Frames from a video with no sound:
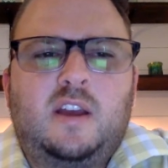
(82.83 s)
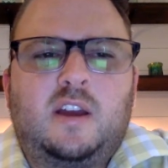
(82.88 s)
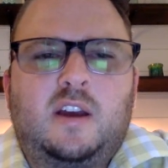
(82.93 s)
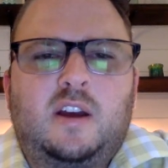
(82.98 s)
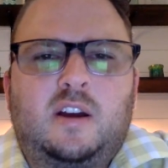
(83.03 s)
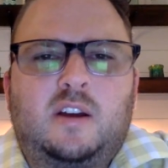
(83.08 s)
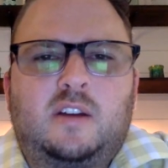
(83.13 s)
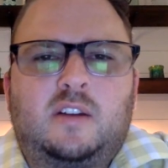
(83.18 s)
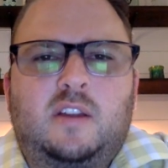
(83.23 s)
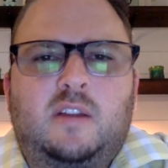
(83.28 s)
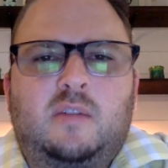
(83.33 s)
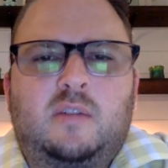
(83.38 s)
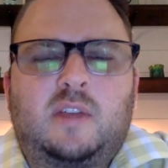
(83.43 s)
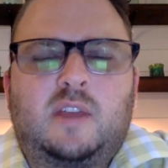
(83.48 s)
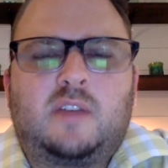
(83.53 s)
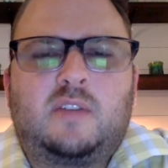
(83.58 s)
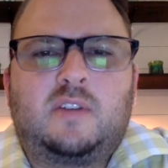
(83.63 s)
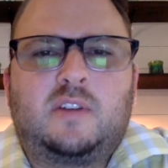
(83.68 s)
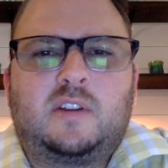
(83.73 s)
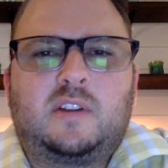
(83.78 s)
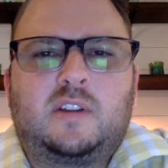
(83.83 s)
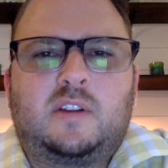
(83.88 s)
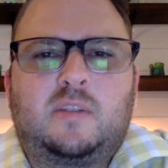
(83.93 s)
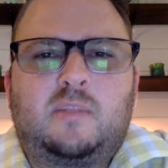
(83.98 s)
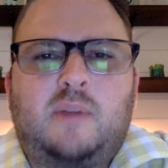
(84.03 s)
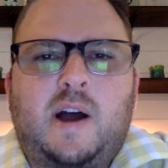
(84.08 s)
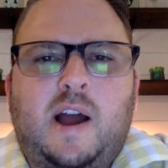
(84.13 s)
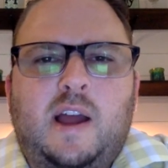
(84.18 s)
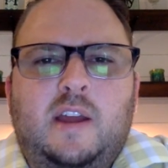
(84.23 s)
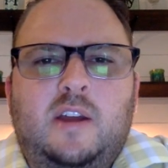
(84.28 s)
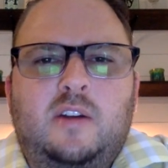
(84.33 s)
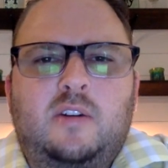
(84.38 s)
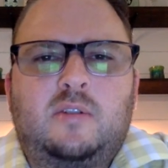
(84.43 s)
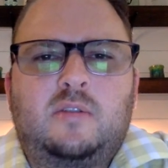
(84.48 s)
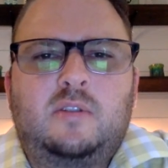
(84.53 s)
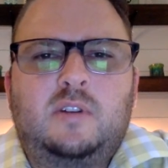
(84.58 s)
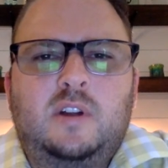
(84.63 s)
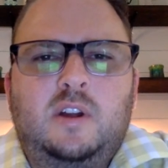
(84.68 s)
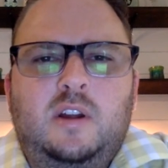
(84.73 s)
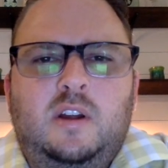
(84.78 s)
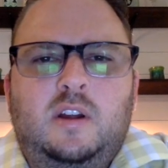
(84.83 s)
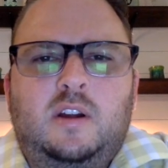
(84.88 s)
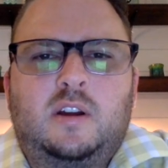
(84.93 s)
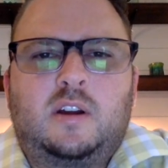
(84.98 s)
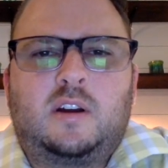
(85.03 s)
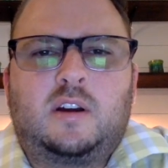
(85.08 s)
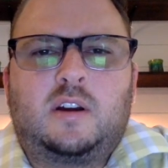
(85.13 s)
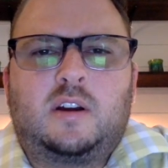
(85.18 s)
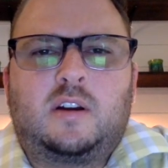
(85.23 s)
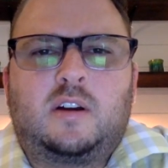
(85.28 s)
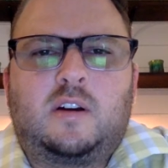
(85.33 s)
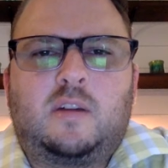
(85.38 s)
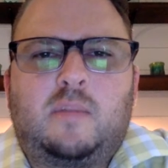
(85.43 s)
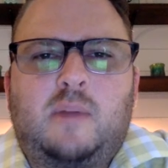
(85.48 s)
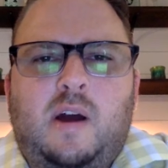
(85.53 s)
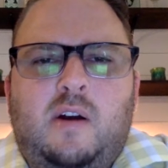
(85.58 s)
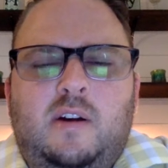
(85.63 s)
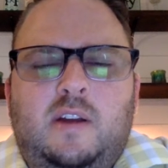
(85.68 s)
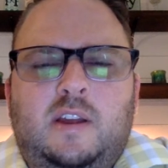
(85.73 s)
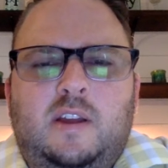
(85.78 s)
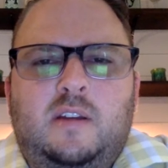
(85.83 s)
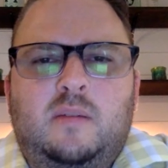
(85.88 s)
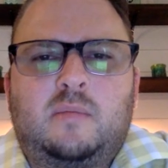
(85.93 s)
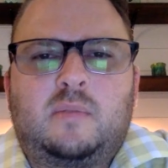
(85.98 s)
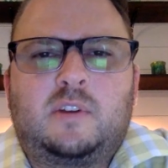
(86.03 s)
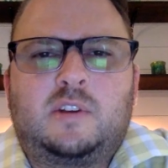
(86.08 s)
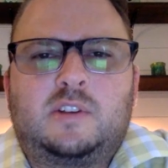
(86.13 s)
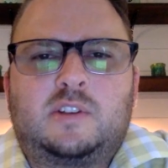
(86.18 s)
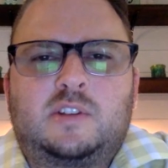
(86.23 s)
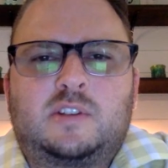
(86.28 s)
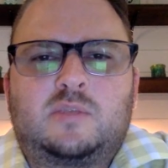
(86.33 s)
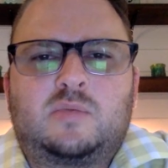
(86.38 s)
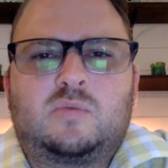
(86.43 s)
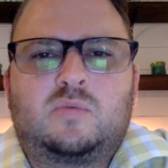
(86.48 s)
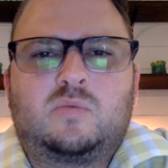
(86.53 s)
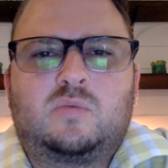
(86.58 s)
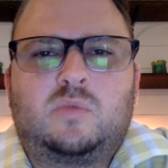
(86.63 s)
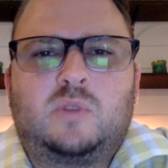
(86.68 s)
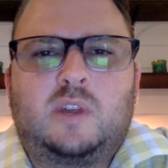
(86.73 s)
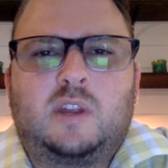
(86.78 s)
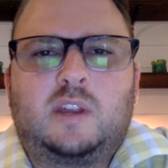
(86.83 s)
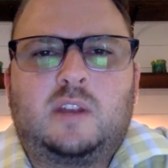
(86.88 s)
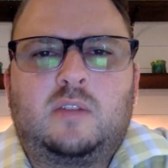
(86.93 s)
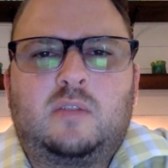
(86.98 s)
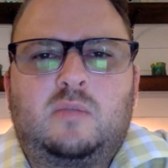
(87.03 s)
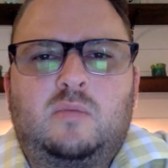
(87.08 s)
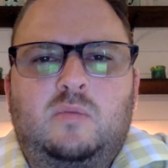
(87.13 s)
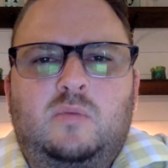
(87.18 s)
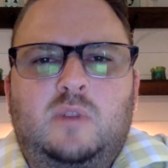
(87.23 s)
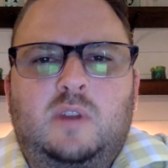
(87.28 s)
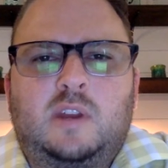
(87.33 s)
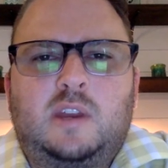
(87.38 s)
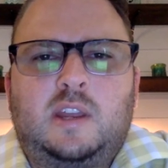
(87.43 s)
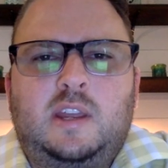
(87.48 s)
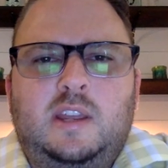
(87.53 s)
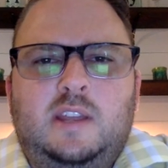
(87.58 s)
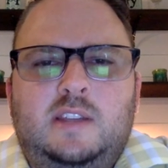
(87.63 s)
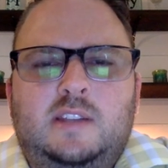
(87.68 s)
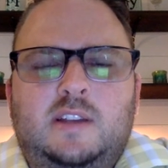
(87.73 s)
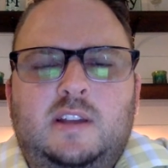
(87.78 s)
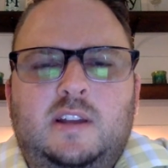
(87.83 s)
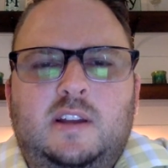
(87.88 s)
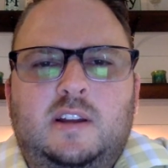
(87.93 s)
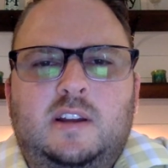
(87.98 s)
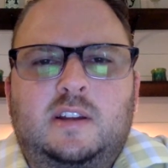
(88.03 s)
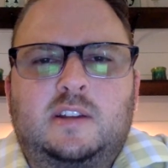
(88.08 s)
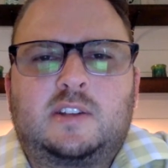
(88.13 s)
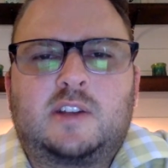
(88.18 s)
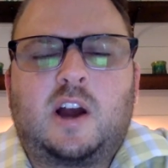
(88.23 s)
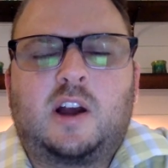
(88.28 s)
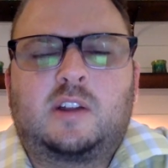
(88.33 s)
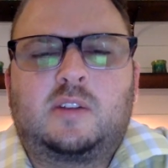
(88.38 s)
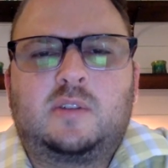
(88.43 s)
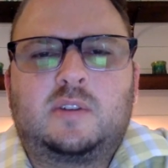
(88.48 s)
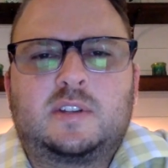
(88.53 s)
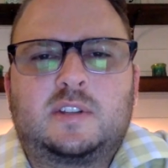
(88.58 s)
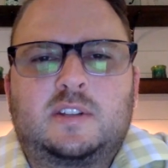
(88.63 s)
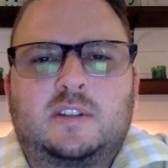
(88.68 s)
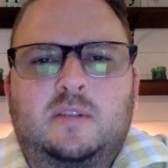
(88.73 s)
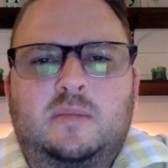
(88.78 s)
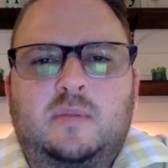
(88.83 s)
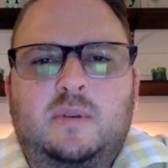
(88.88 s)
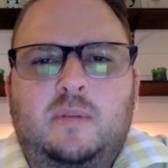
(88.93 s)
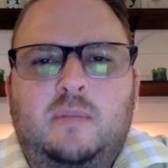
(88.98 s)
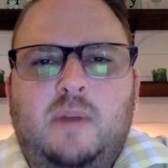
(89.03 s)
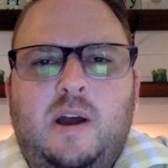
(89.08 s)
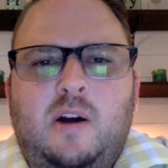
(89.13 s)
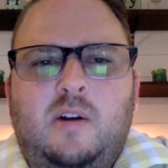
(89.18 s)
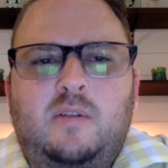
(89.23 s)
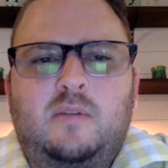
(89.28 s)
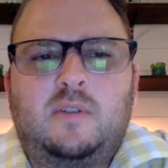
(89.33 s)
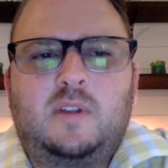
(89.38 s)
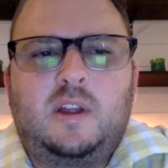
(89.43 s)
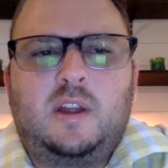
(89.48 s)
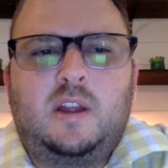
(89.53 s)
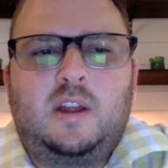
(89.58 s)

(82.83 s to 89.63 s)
That will give you a little bio about him and just what he's gonna talk to us a little bit about.